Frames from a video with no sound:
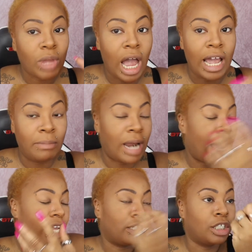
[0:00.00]
I am
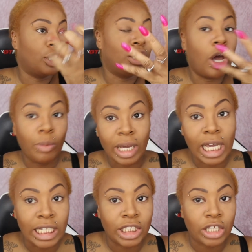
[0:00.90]
like
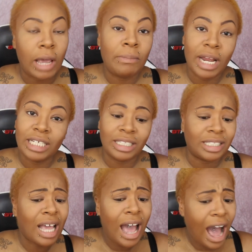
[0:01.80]
glowing in certain places